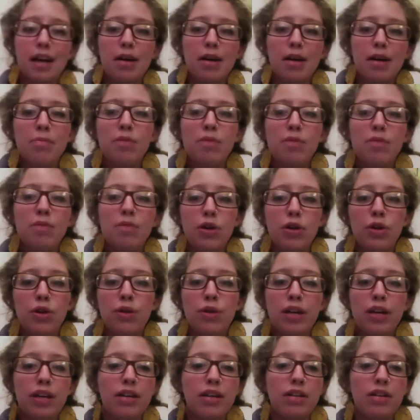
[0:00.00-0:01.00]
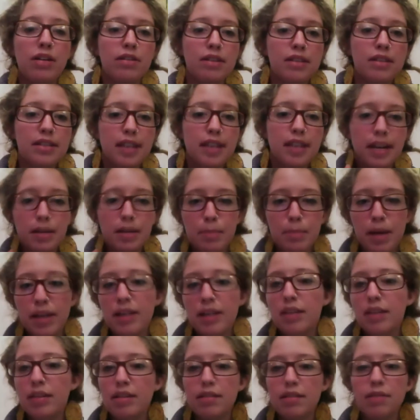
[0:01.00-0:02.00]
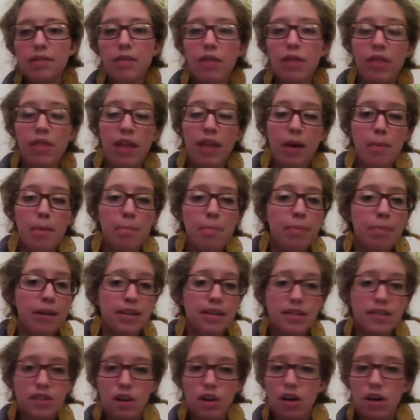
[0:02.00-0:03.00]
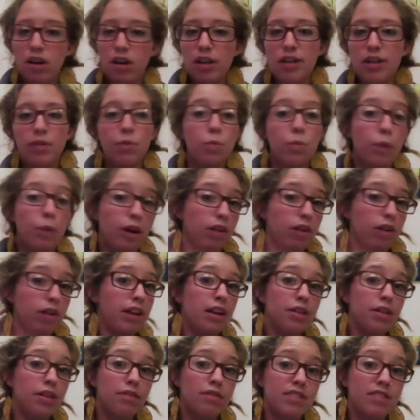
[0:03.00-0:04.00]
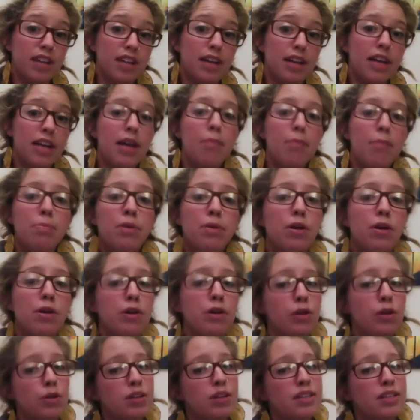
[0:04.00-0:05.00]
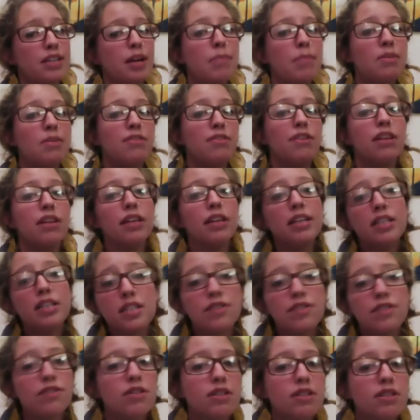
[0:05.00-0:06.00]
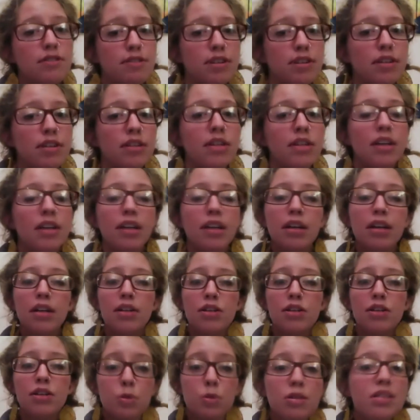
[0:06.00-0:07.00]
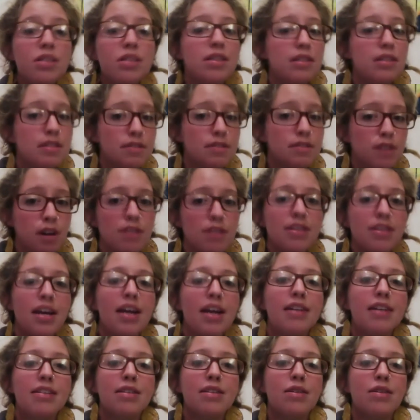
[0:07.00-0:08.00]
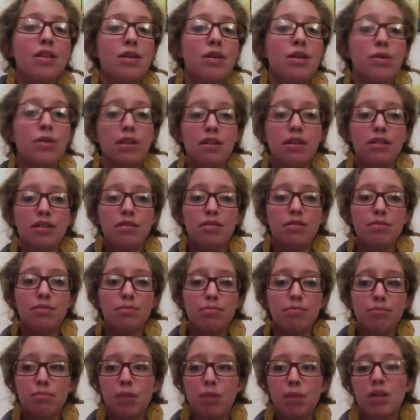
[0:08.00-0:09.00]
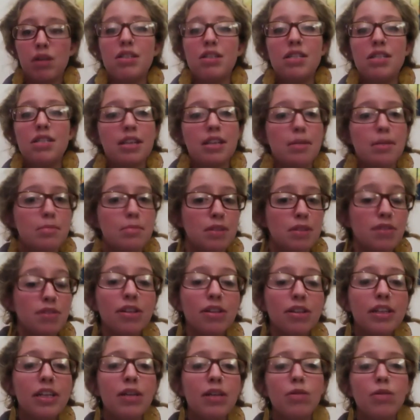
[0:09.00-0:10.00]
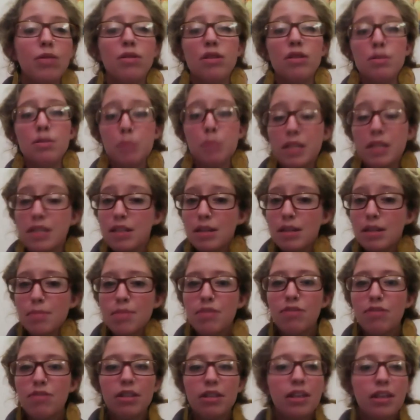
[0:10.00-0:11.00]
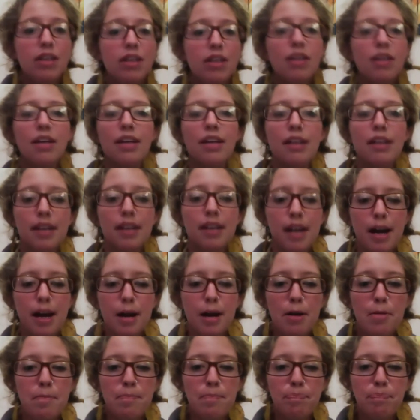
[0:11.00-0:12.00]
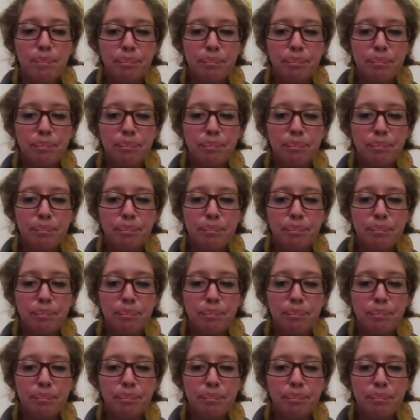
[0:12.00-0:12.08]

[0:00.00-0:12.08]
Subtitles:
you can segment them based on where they've signed up. You can set up different lists for different sources of contacts so that you can market to them differently or speak to them differently. And